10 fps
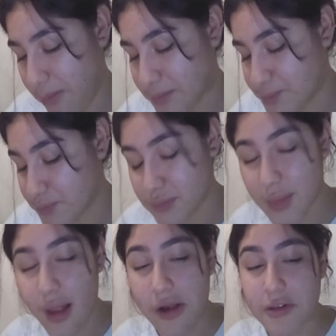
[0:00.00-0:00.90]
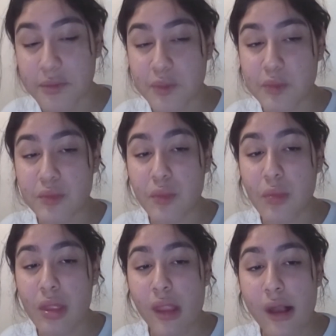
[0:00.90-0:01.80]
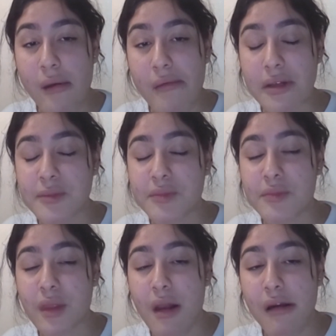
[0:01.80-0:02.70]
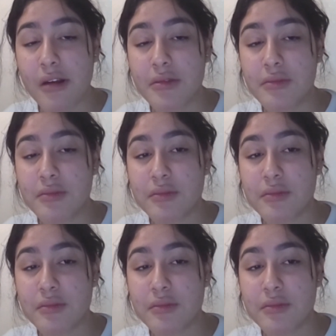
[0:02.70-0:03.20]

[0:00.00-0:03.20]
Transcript: Help! Help, you lip filler bitch!